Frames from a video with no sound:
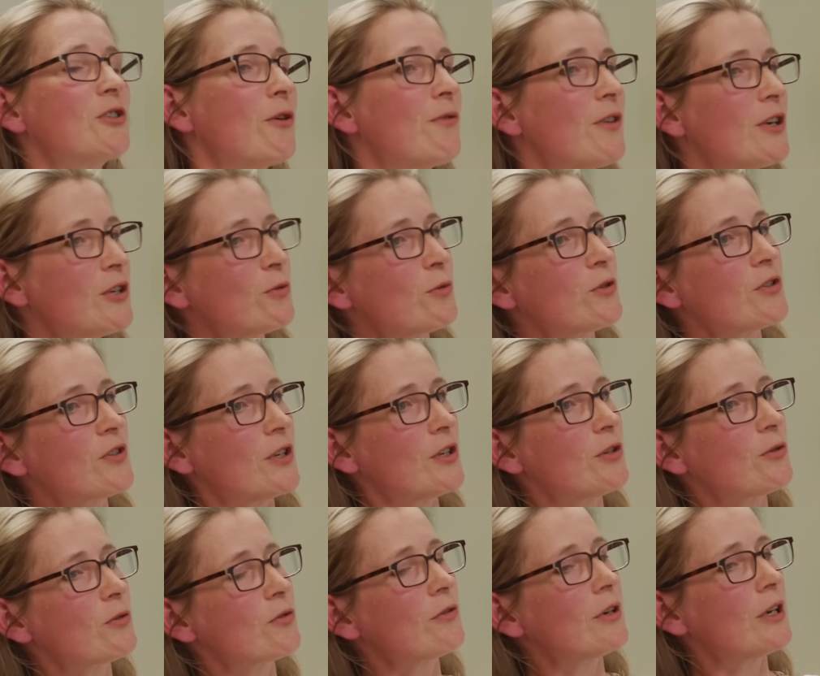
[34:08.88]
so this was
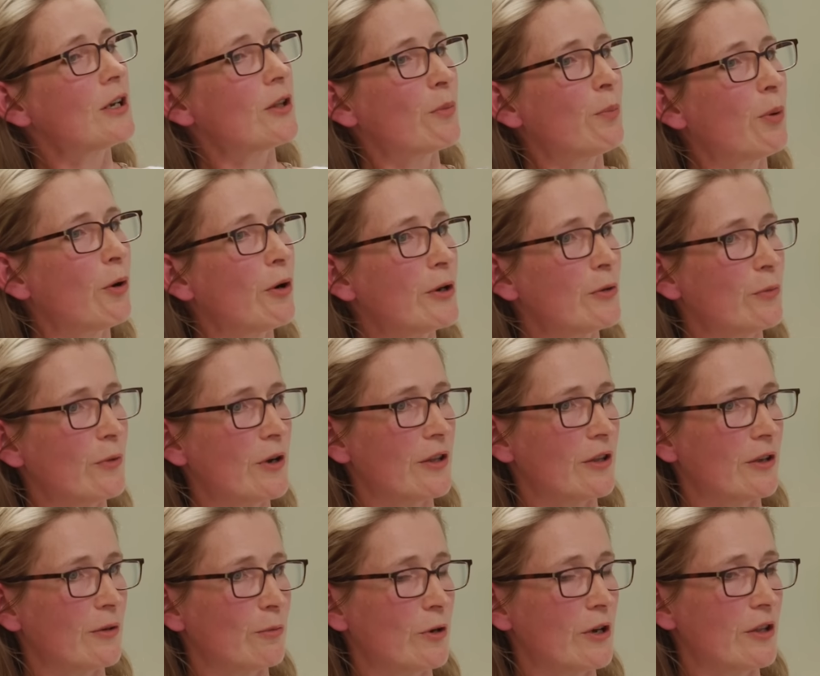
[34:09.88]
this was really the point where
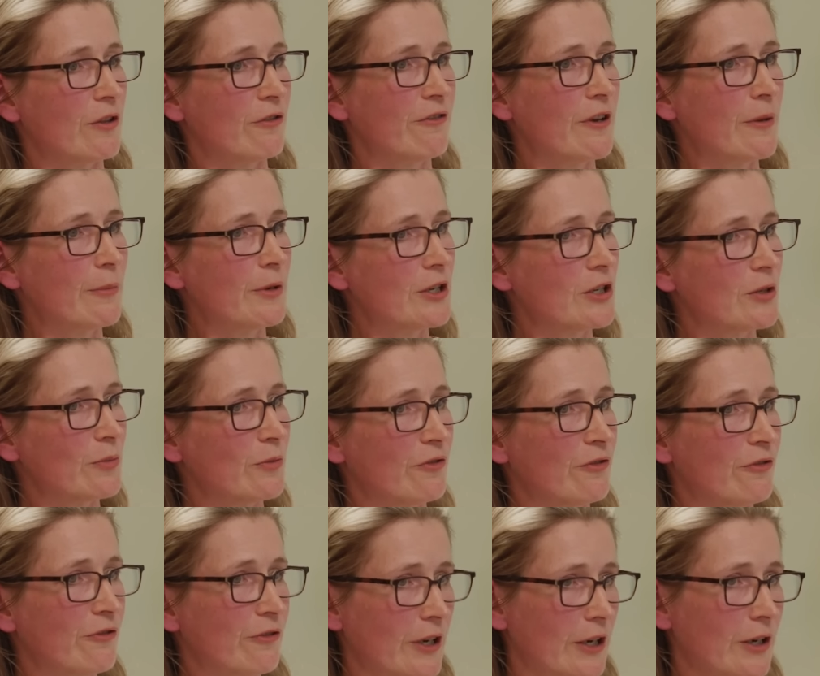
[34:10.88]
the where the feminism
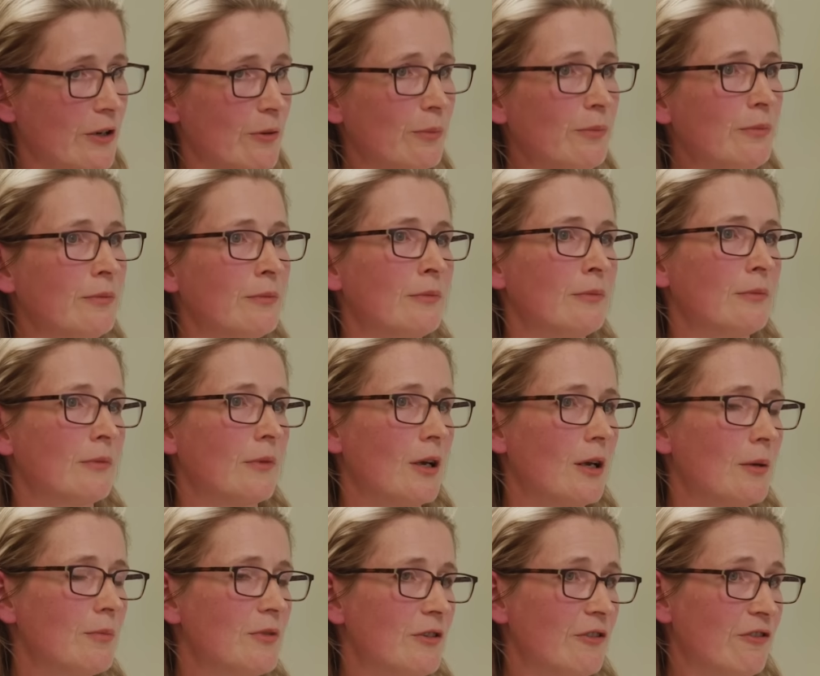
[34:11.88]
of freedom
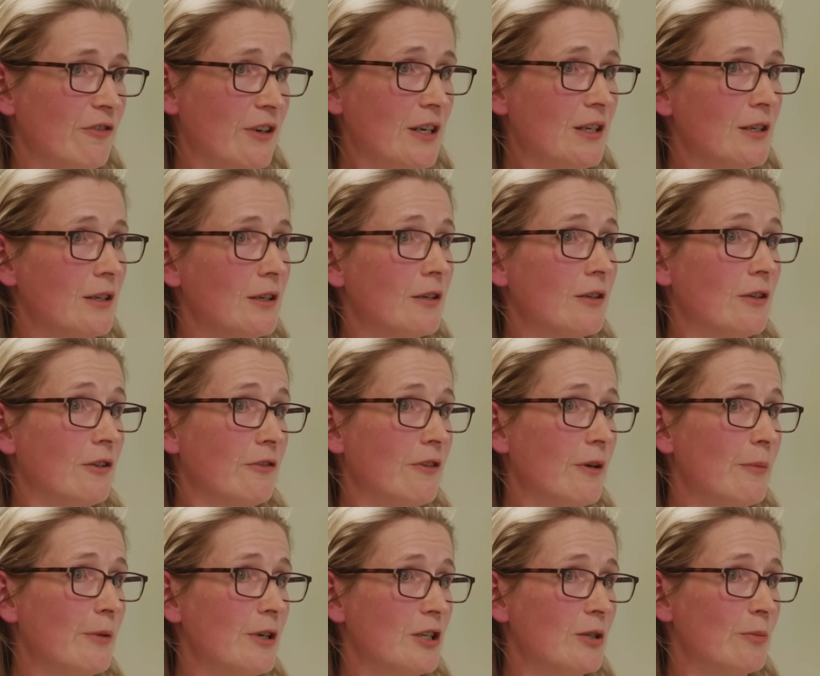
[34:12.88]
uh, defeated the
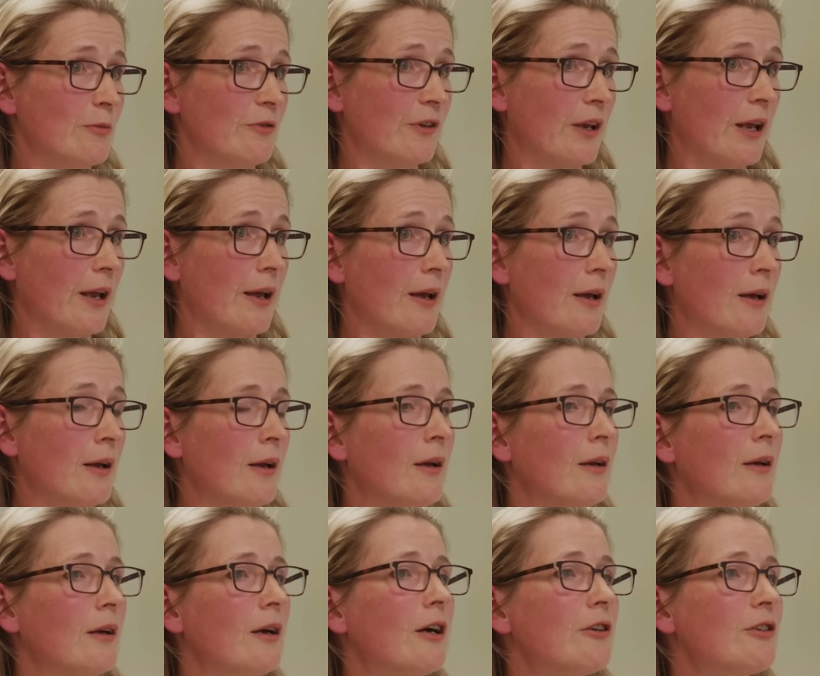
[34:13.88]
feminism of care,
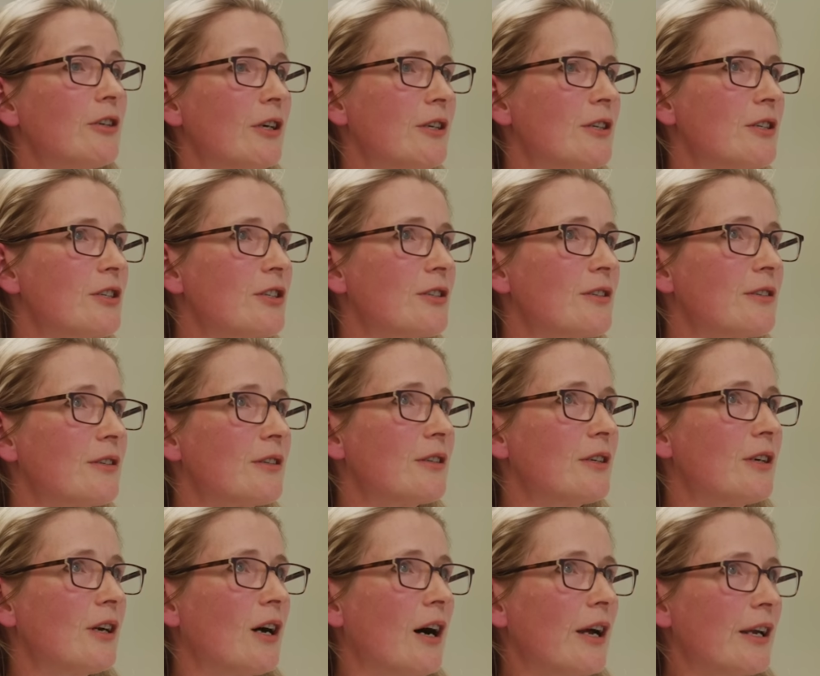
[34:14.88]
and and
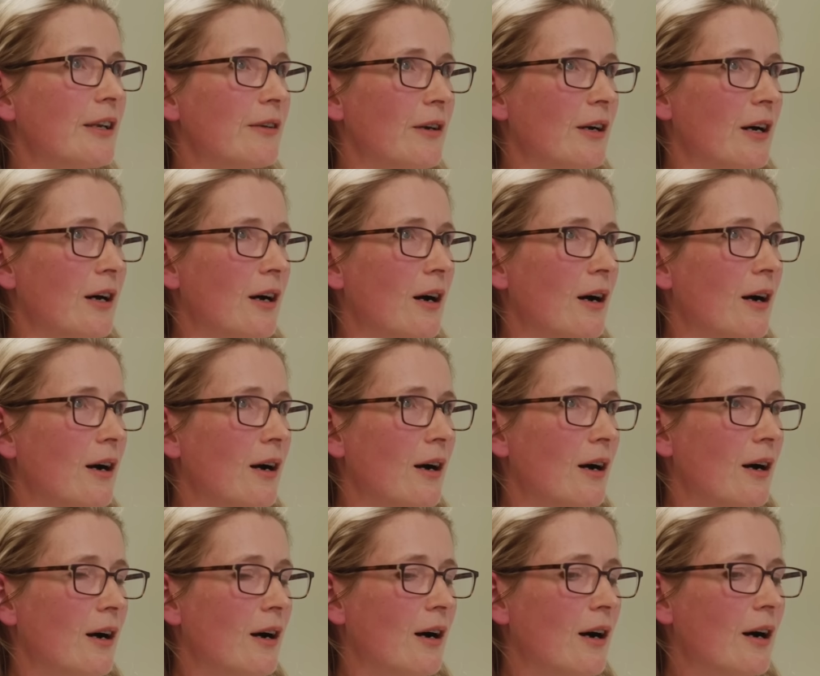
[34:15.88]
I
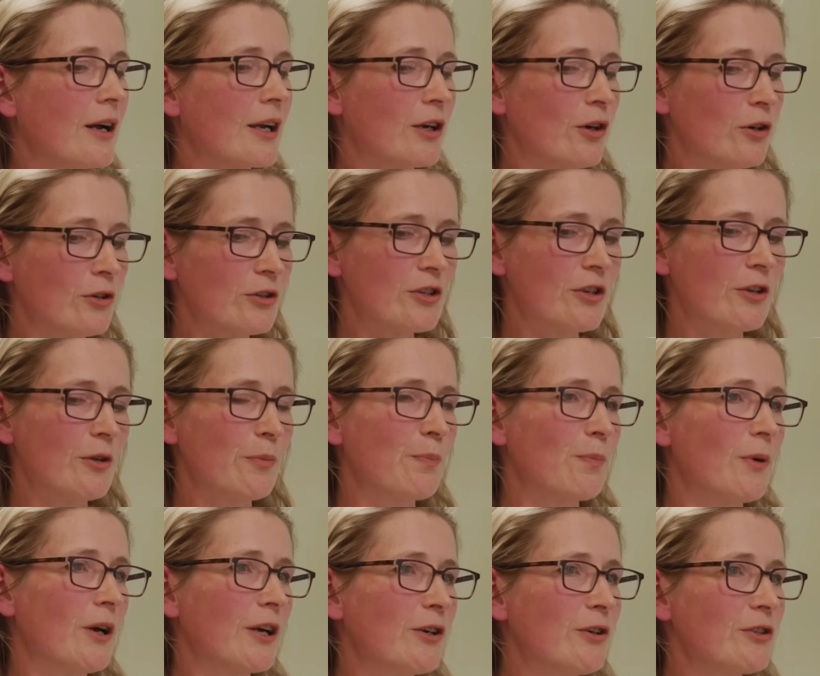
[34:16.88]
I got to the
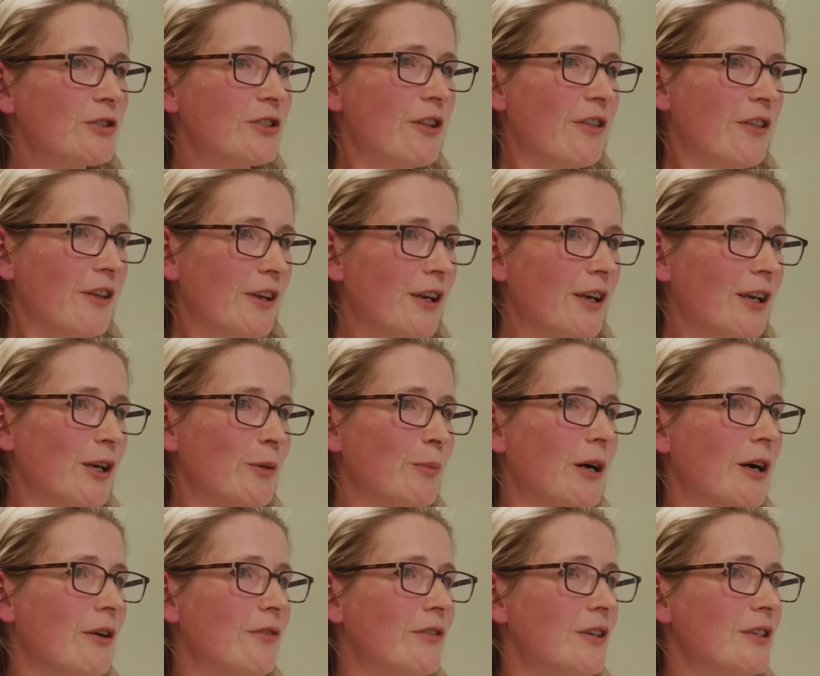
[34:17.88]
I got to thinking
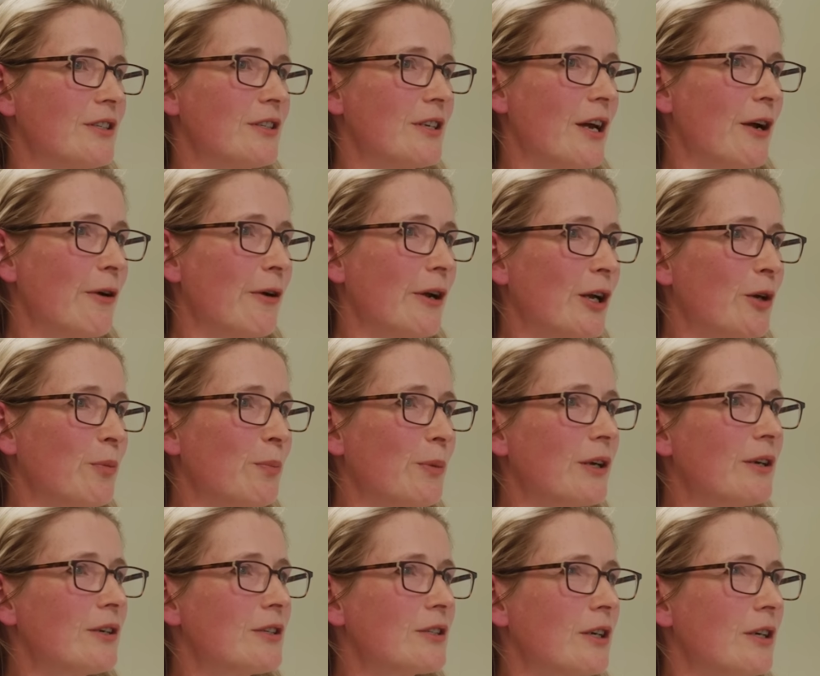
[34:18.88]
about this, Eric,
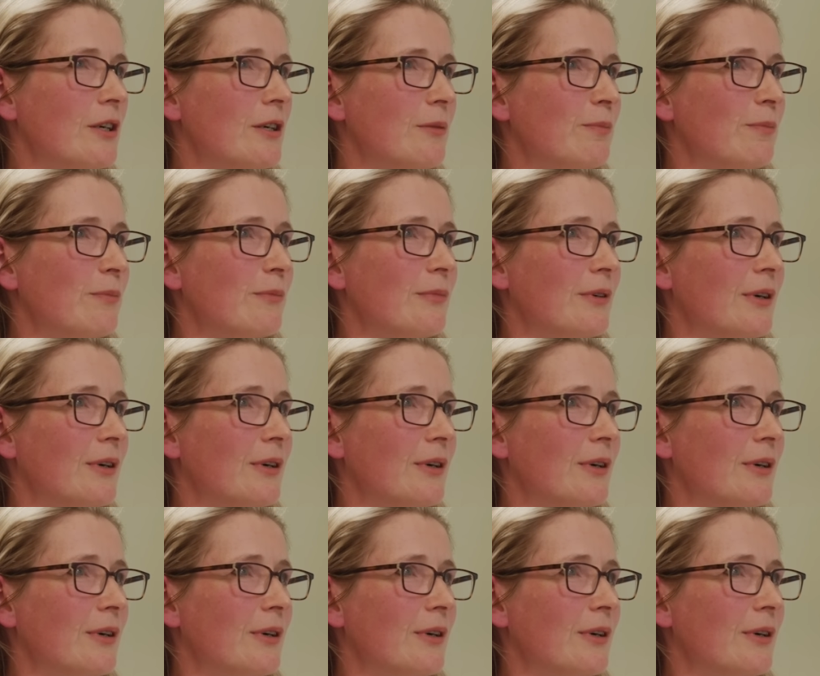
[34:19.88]
because I